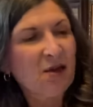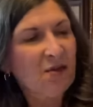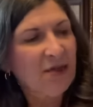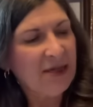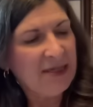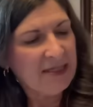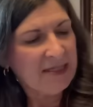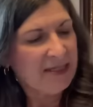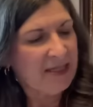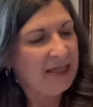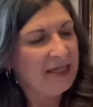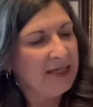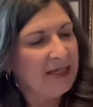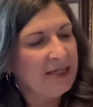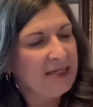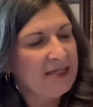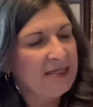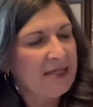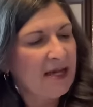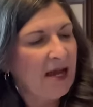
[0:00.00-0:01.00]
this
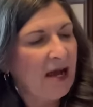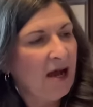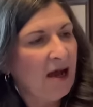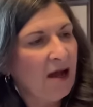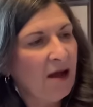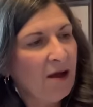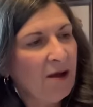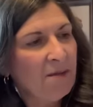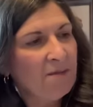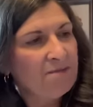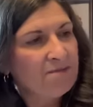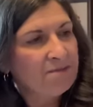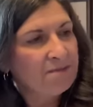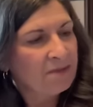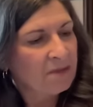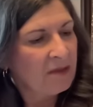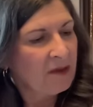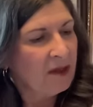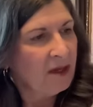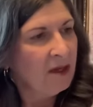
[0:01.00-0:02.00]
is um,
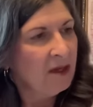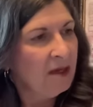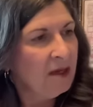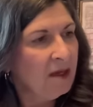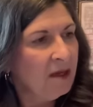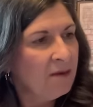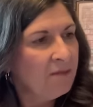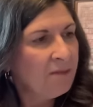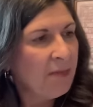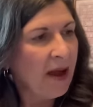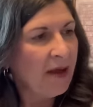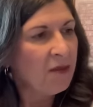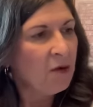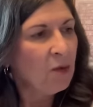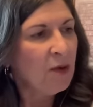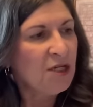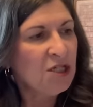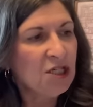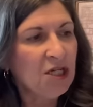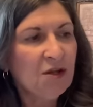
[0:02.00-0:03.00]
by The
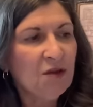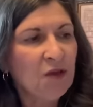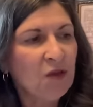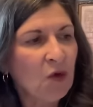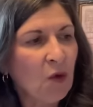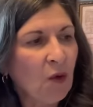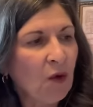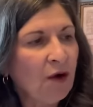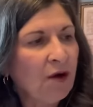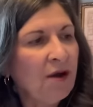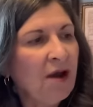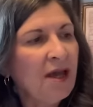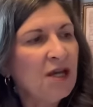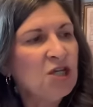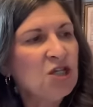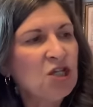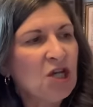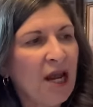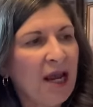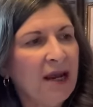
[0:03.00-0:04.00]
Wishing Thorn,
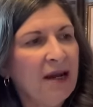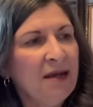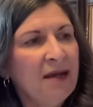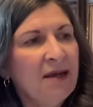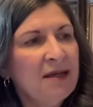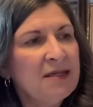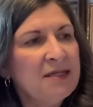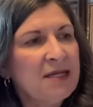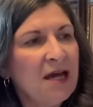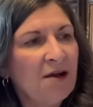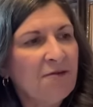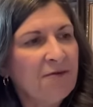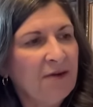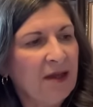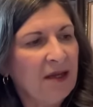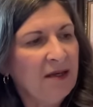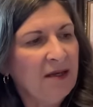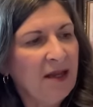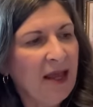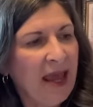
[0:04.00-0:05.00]
Jane
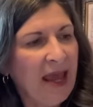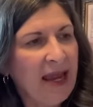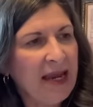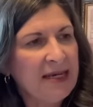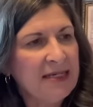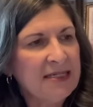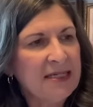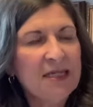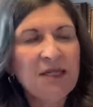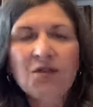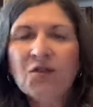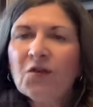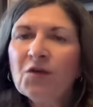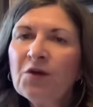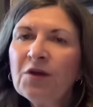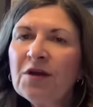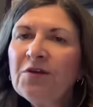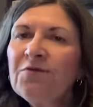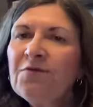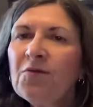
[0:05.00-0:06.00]
Duffin,
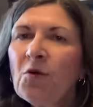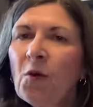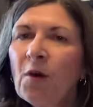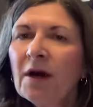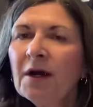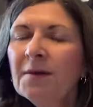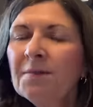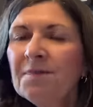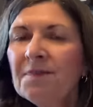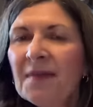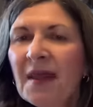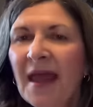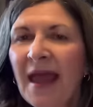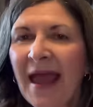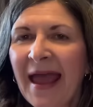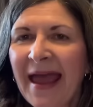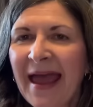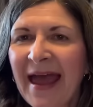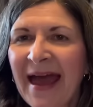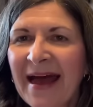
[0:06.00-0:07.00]
1834.
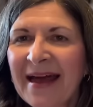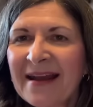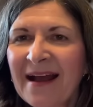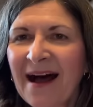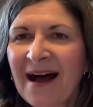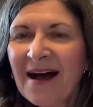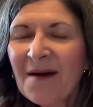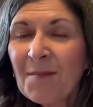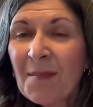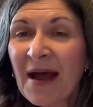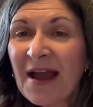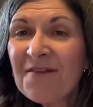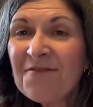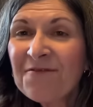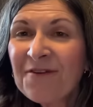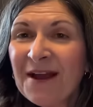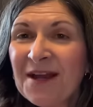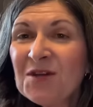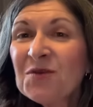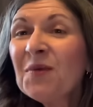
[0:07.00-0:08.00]
And my
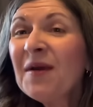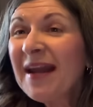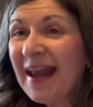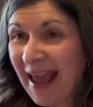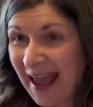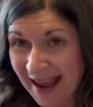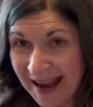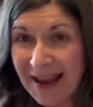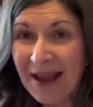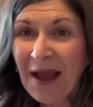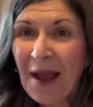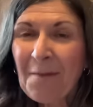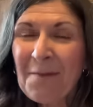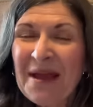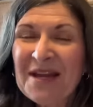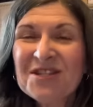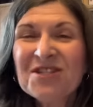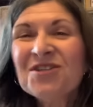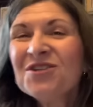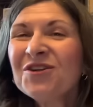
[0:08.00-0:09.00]
friend Renee,
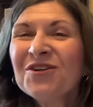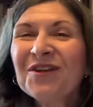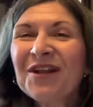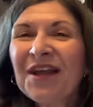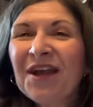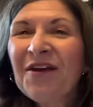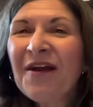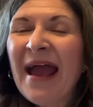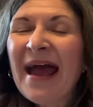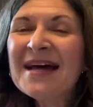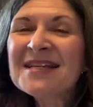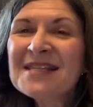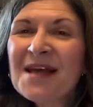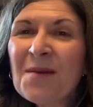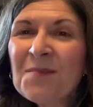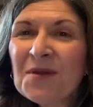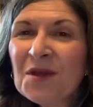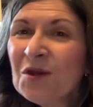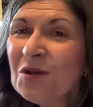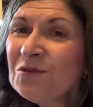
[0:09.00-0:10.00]
mentioned earlier, has a
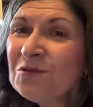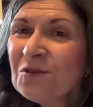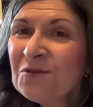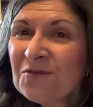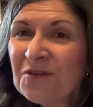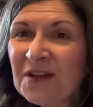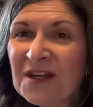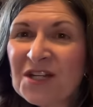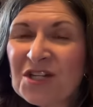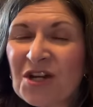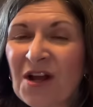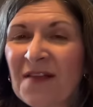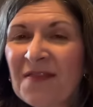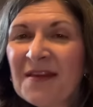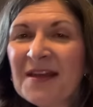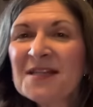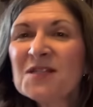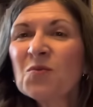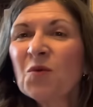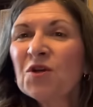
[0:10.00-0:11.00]
beautiful finish on
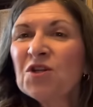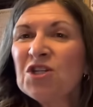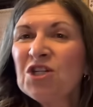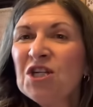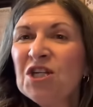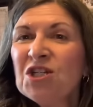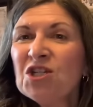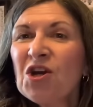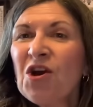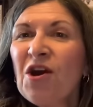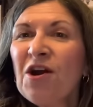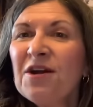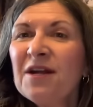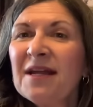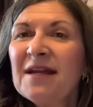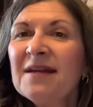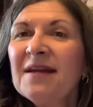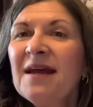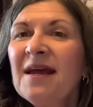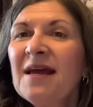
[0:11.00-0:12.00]
this where she charted